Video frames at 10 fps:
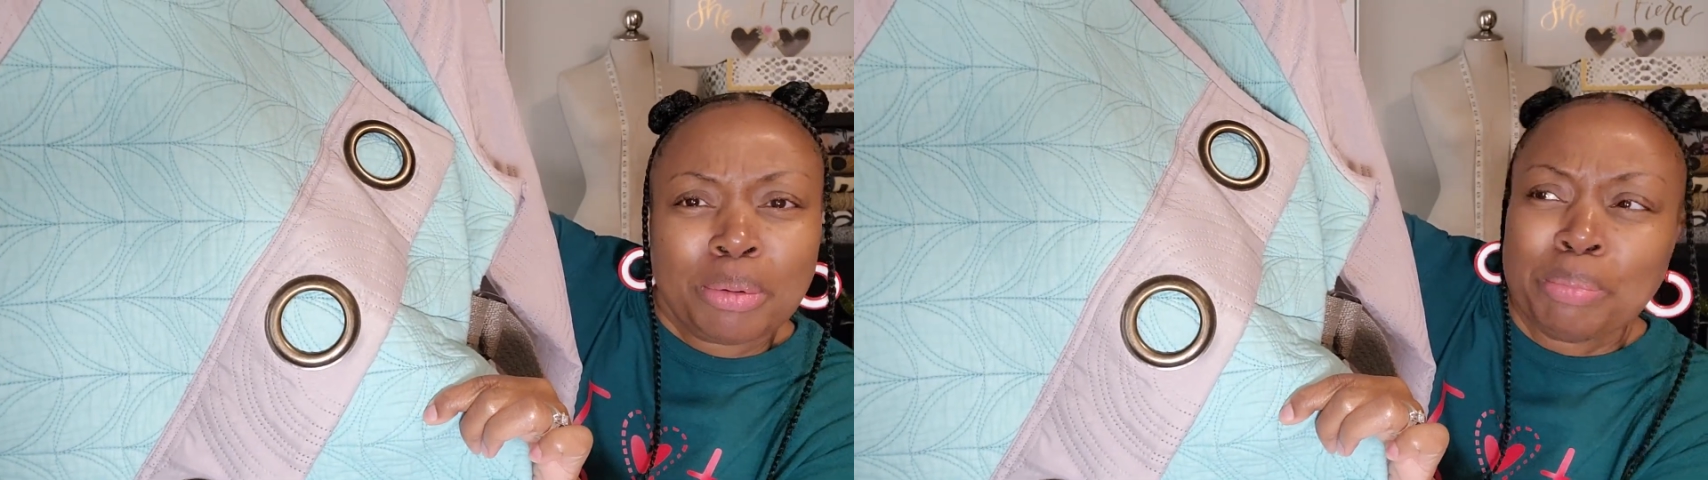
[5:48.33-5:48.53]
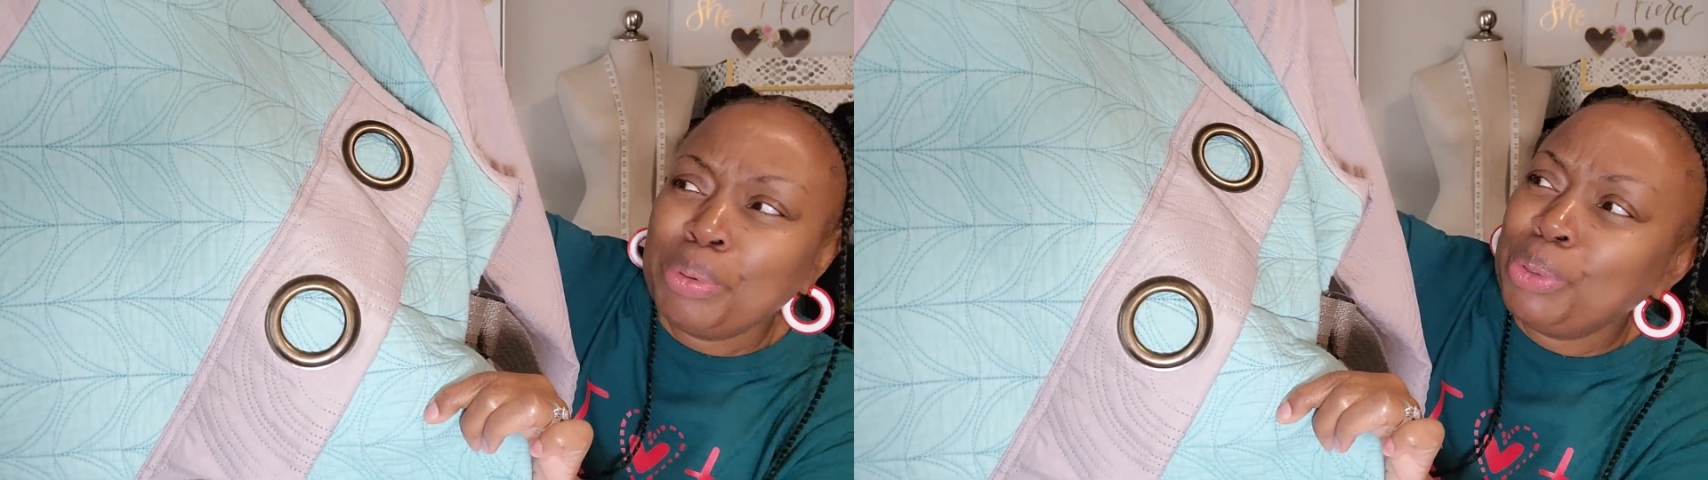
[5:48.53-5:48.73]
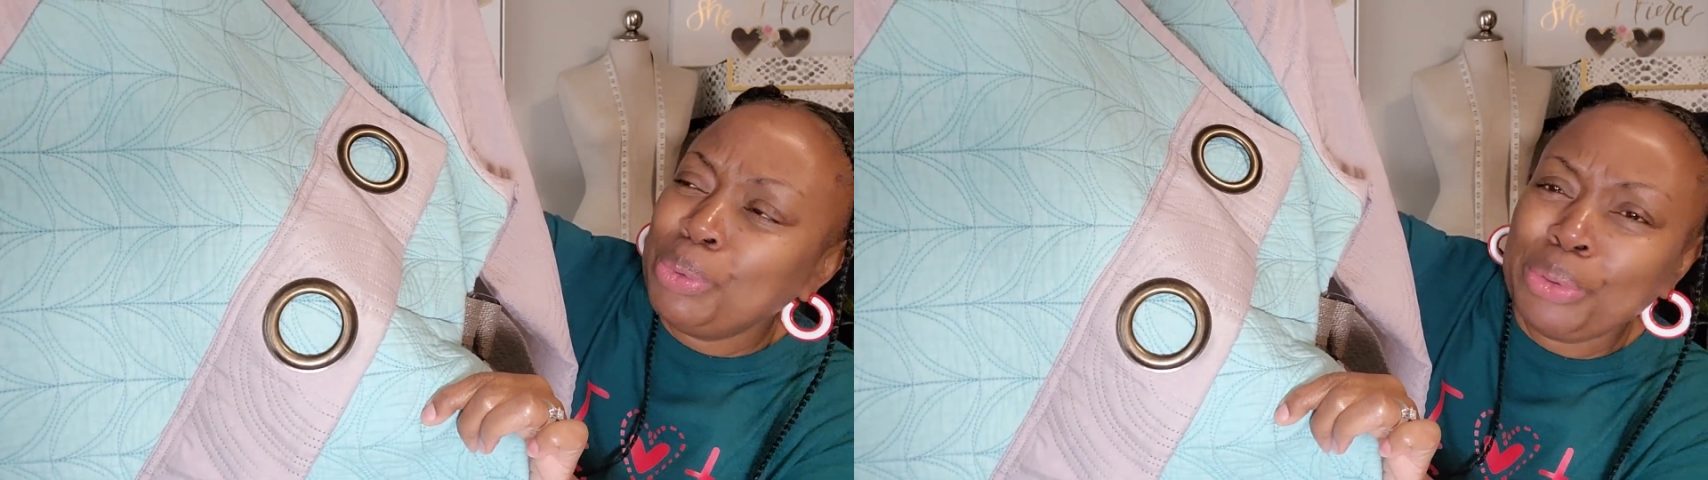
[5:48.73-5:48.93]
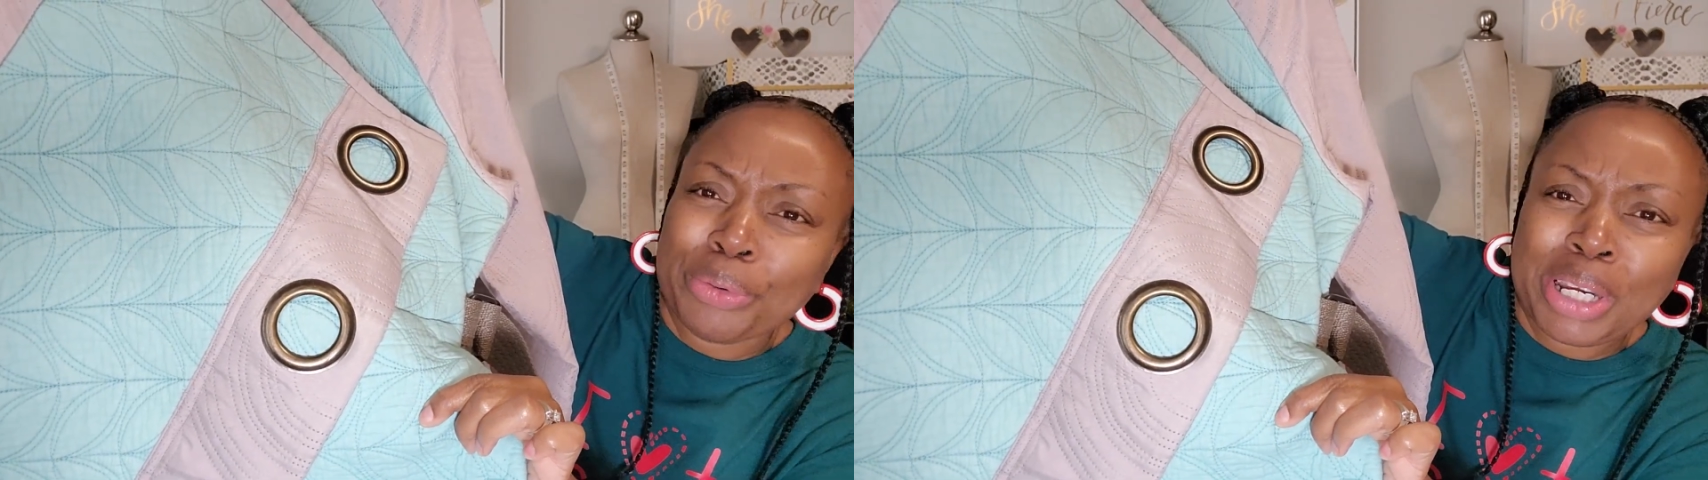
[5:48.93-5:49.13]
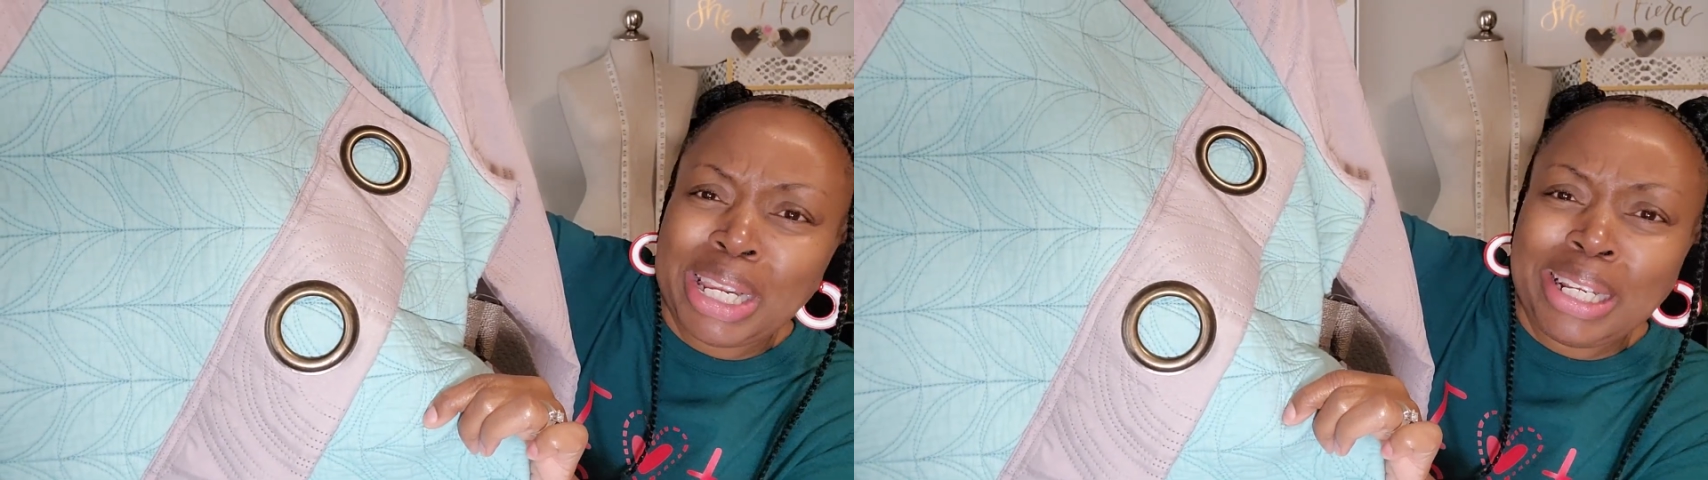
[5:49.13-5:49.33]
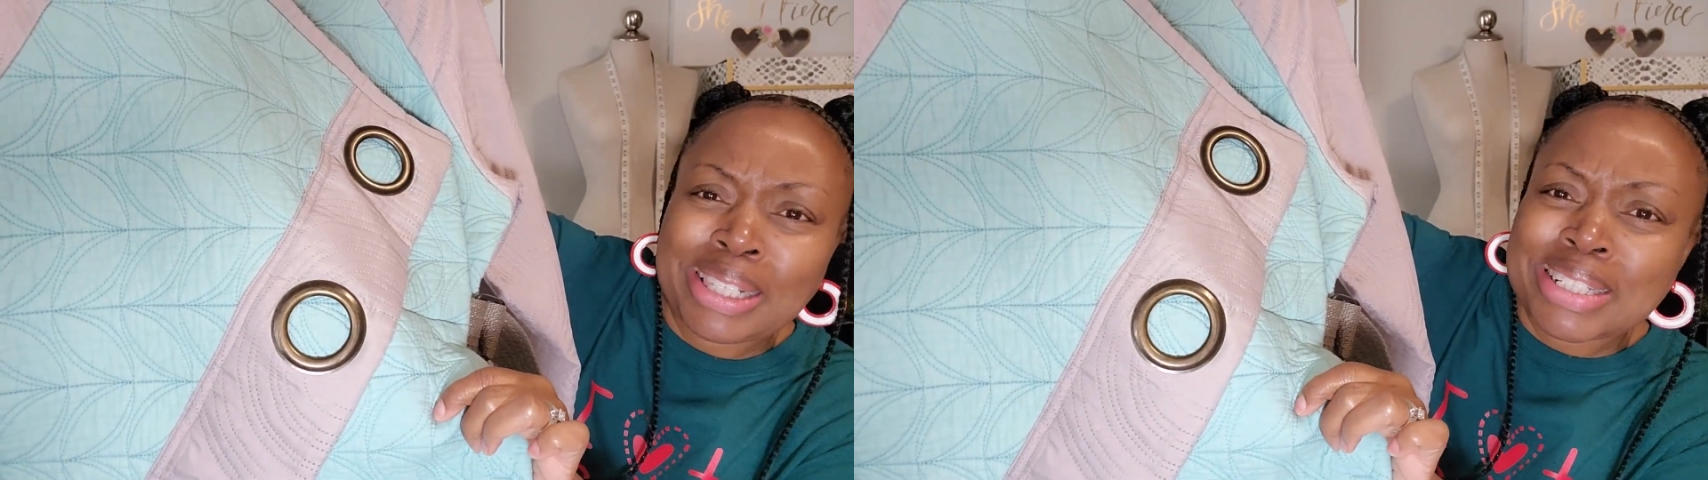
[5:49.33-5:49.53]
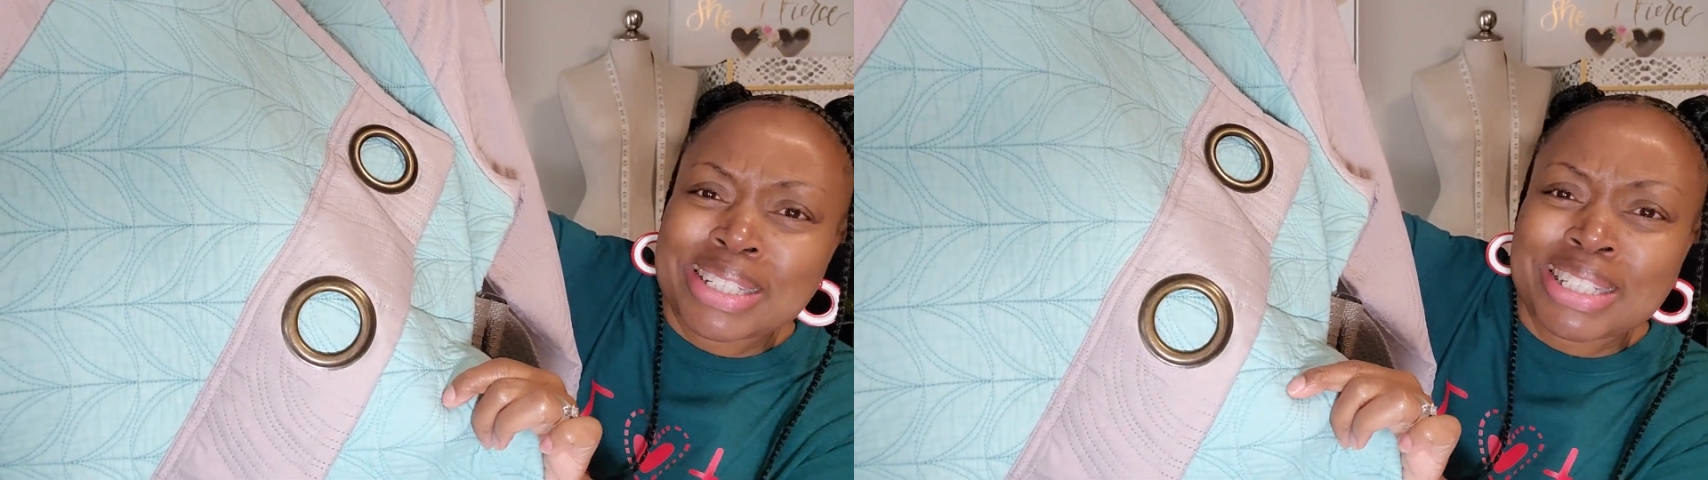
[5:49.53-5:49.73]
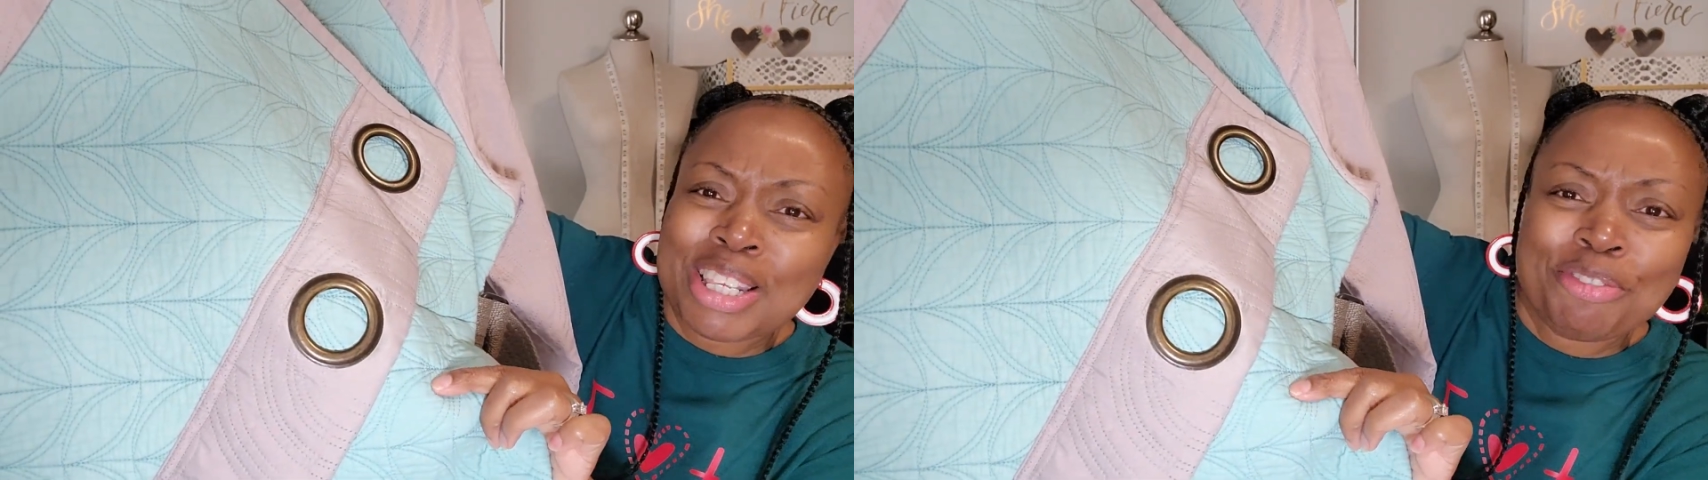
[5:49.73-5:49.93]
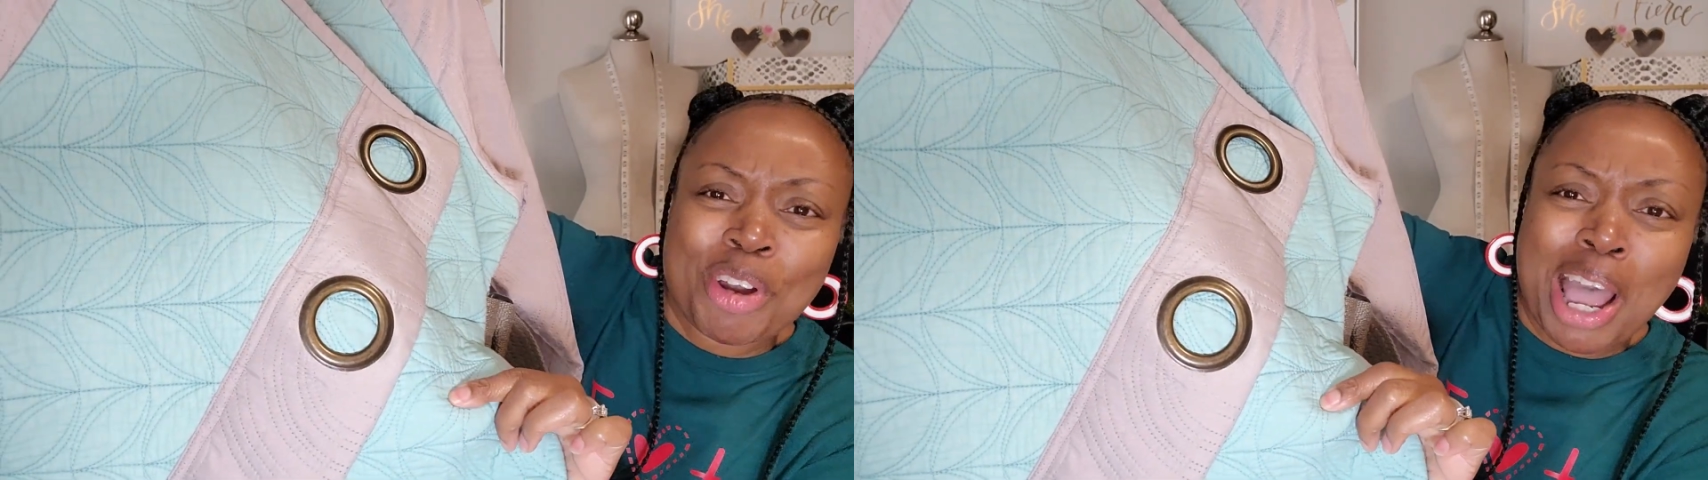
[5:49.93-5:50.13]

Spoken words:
Blue, green, the seafoam.